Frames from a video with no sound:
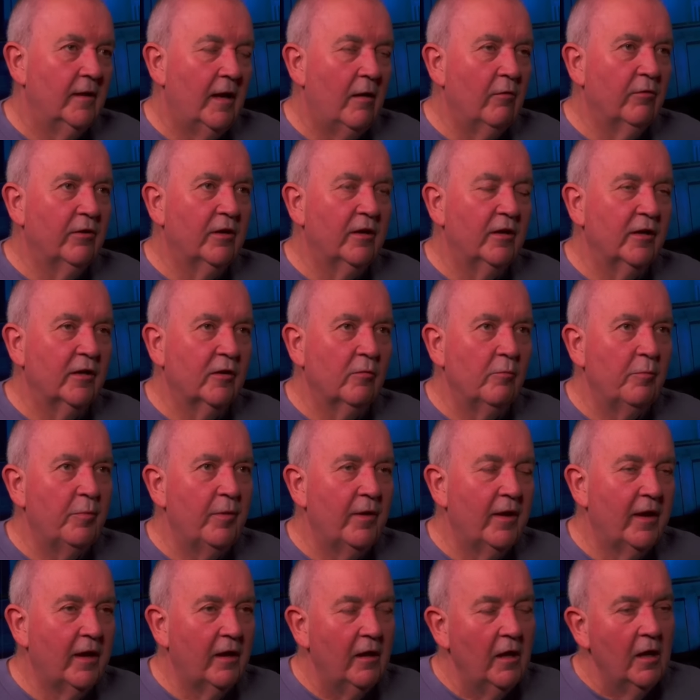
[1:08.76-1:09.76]
How can I
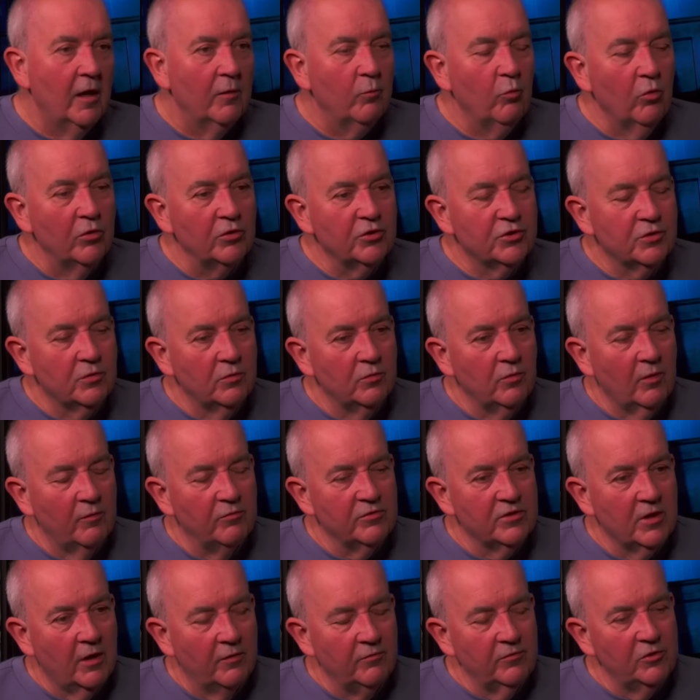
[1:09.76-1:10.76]
compare? Once, it
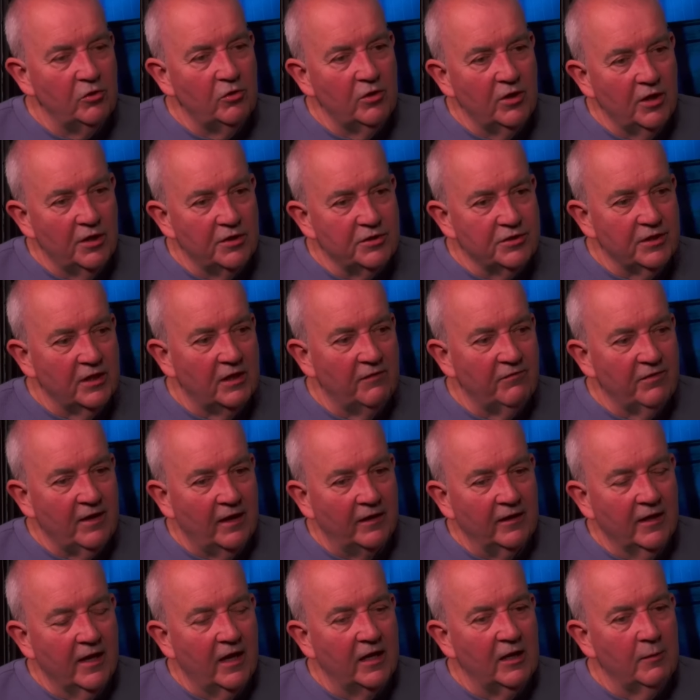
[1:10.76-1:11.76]
was on New Year's Eve, you
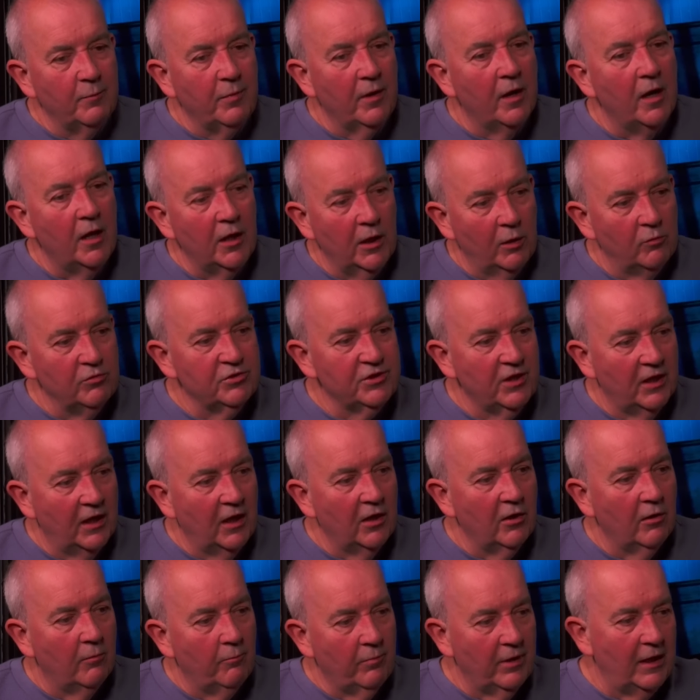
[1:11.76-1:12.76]
had Gary Barlow
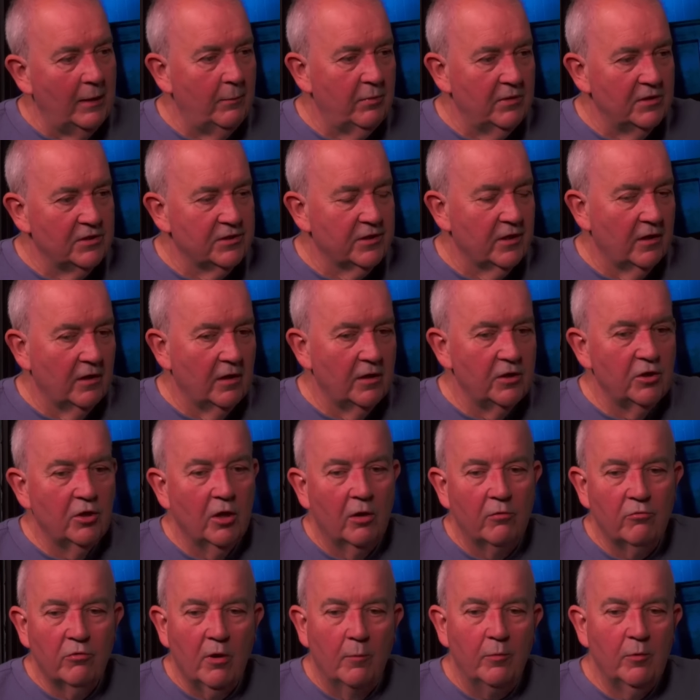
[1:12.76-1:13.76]
singing on BBC, and you
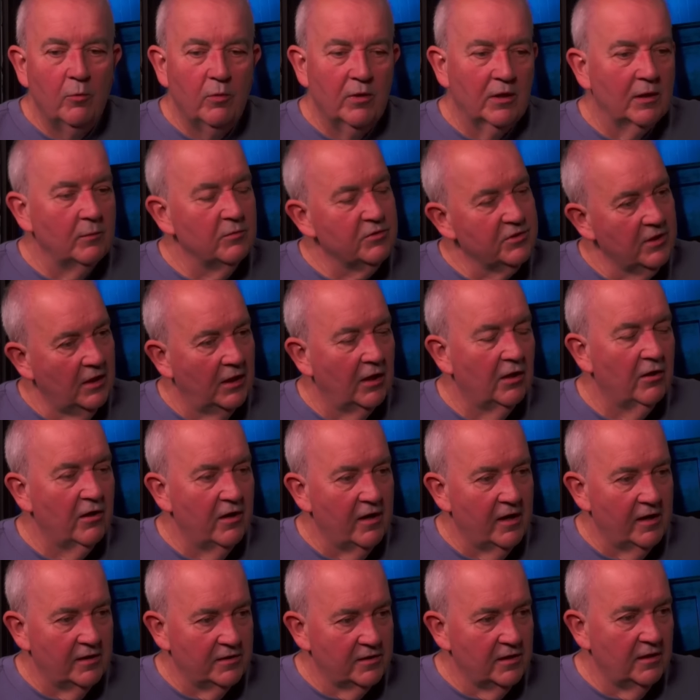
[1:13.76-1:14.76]
got Robbie Williams singing
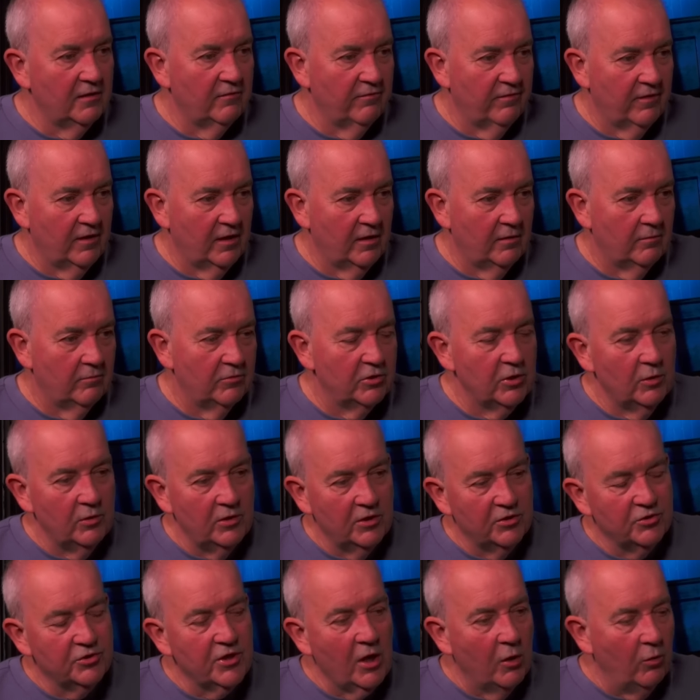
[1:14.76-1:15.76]
on ITV, doing
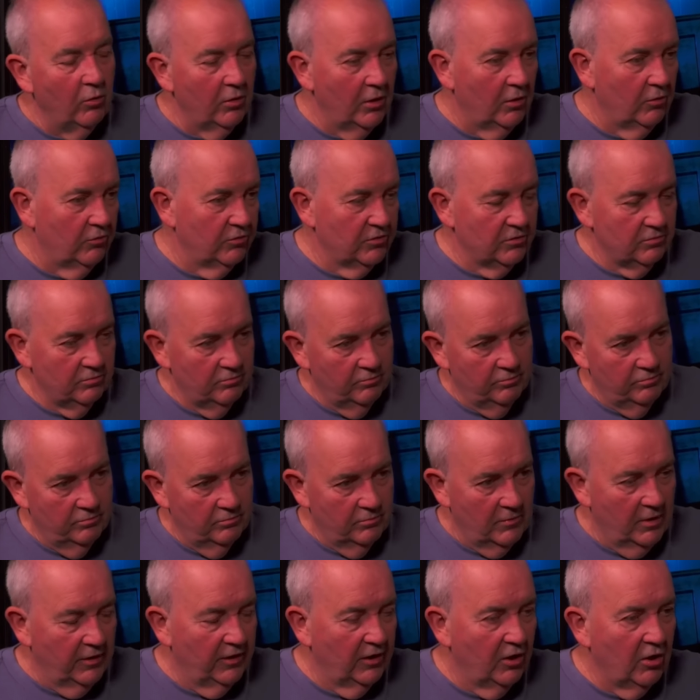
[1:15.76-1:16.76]
his solos
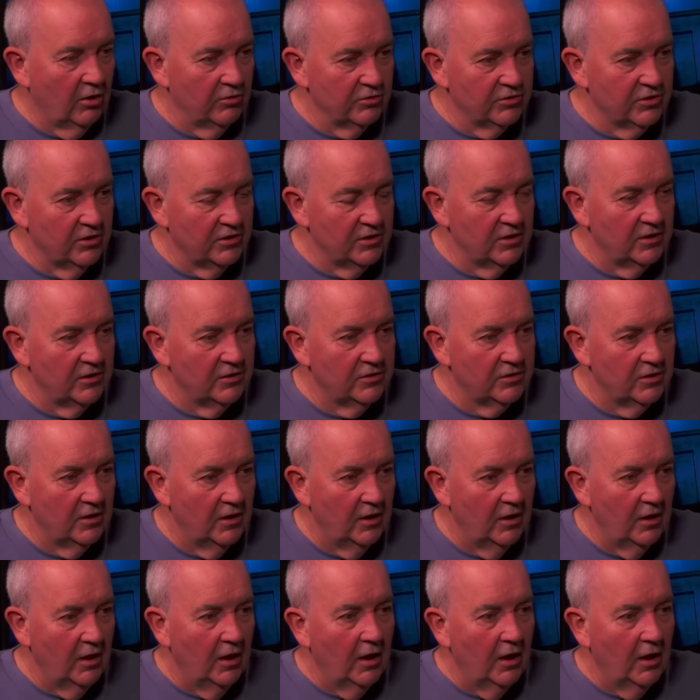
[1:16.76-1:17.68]
and the concert each.